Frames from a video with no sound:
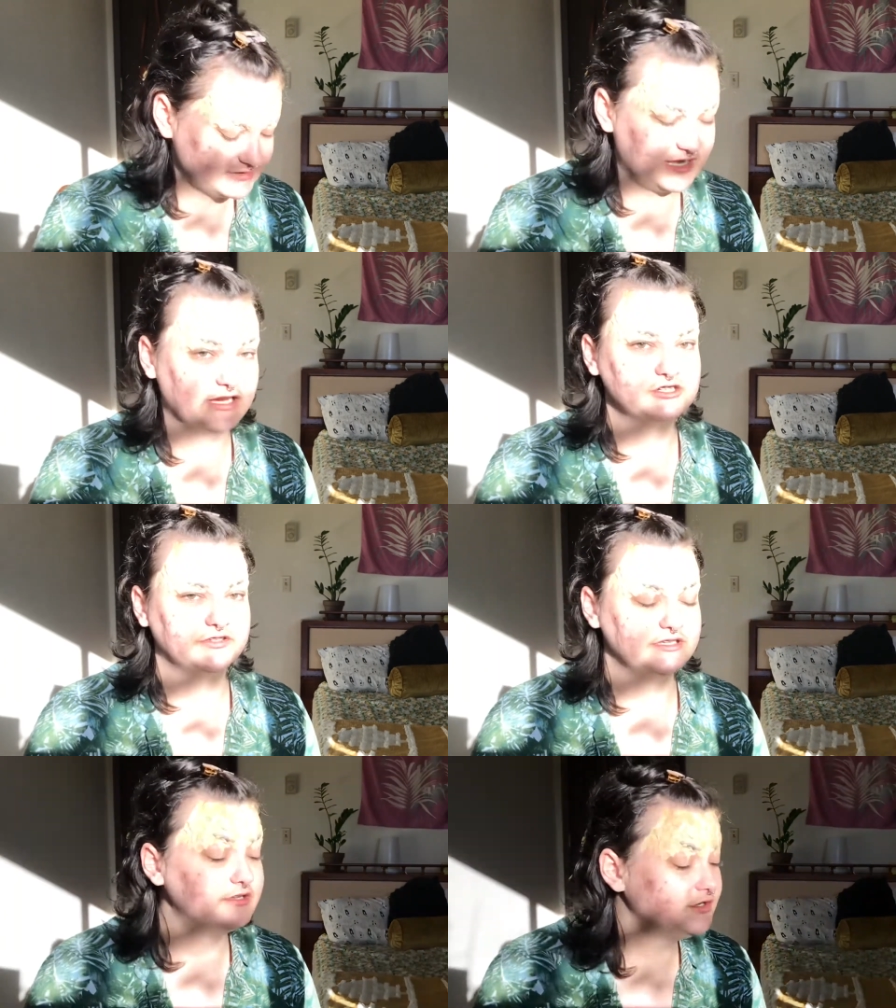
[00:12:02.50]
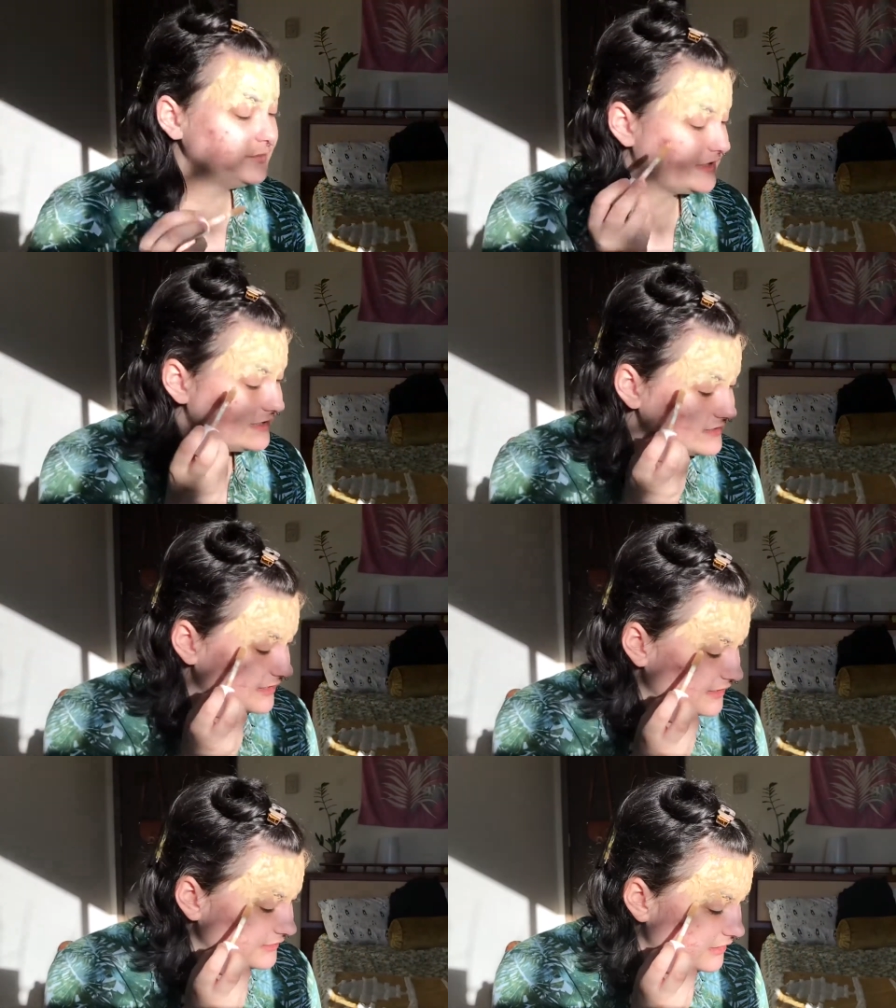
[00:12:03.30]
actually do because I
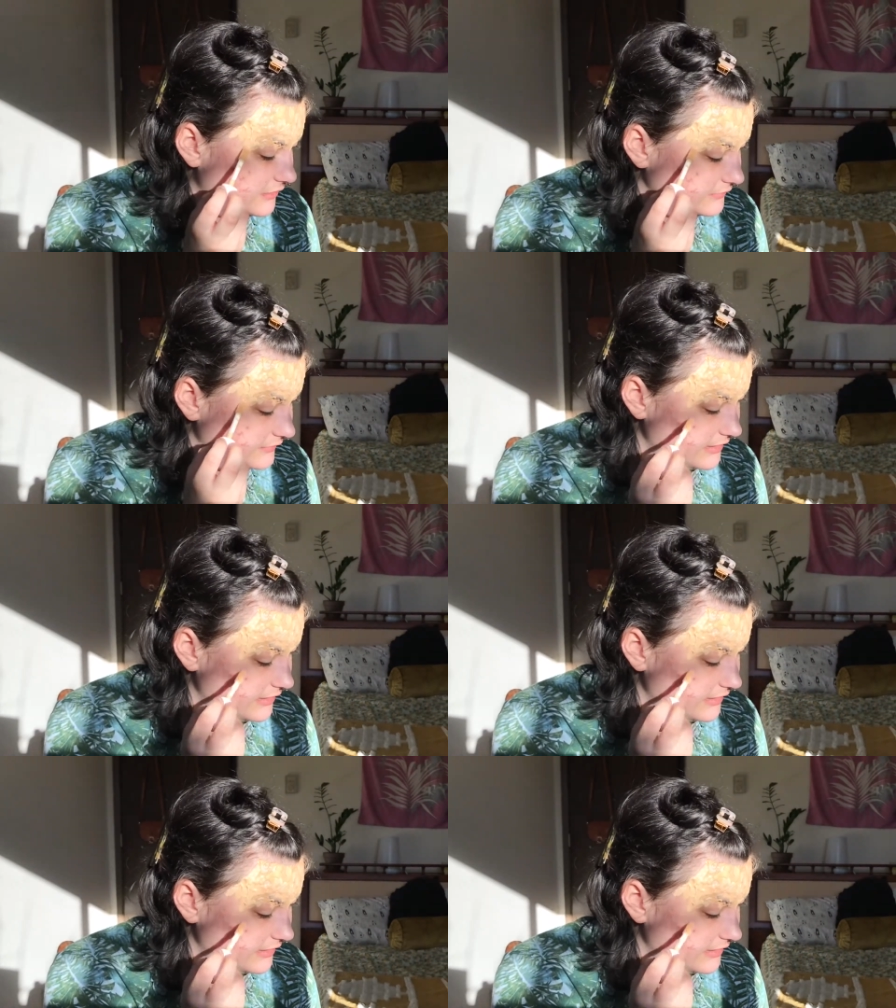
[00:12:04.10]
know